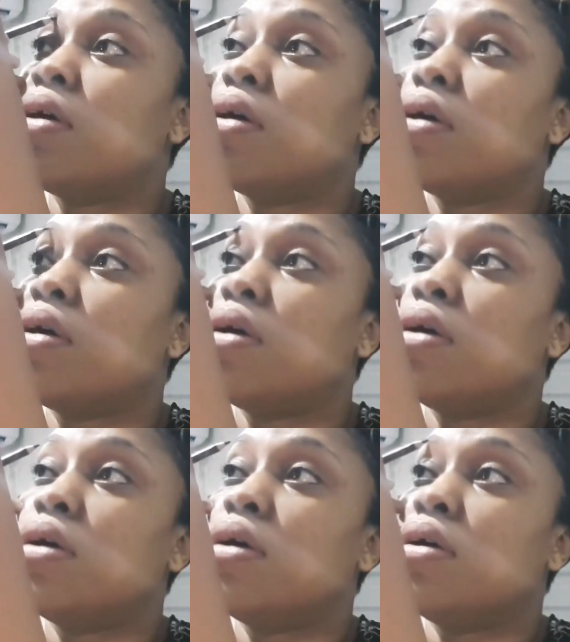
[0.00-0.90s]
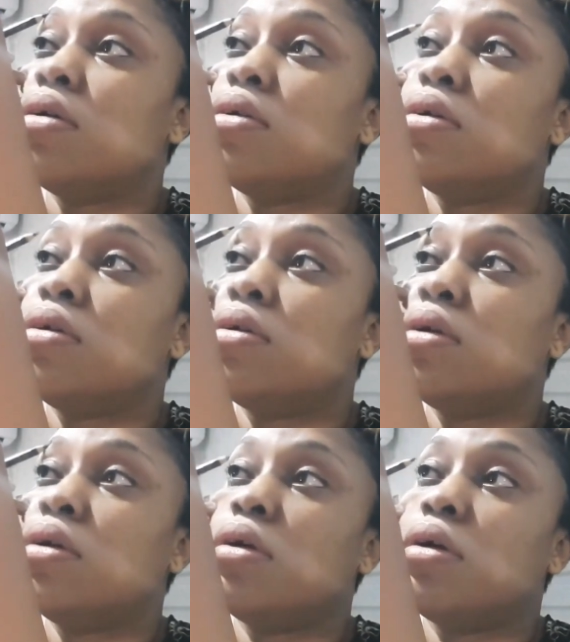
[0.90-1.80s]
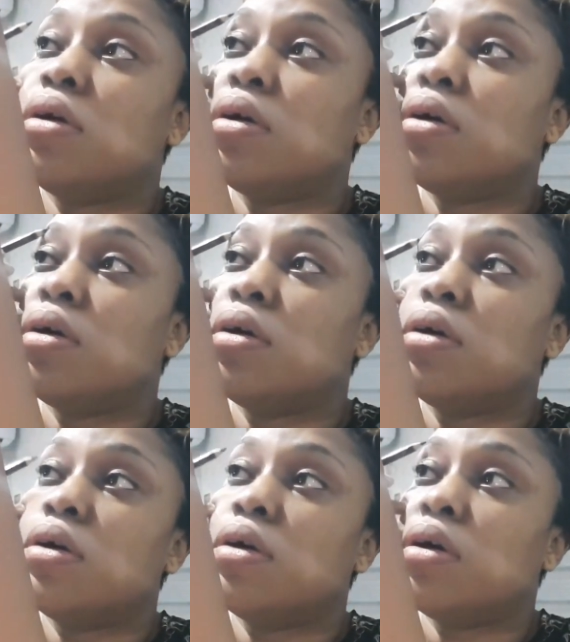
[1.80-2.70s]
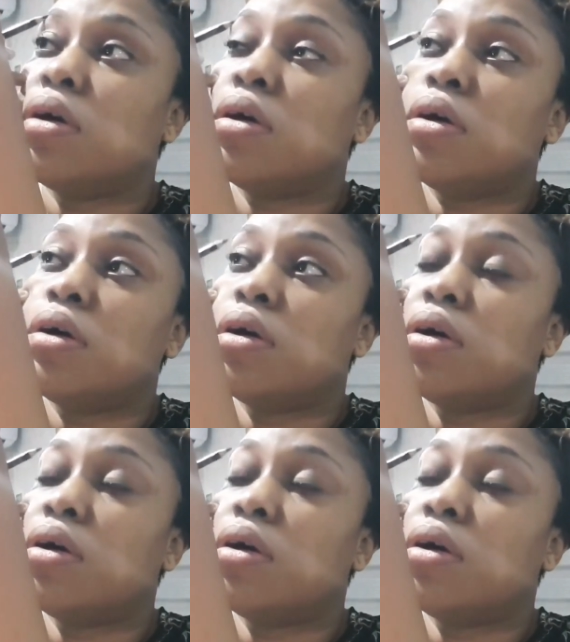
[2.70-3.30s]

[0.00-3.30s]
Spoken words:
Nobody speaks.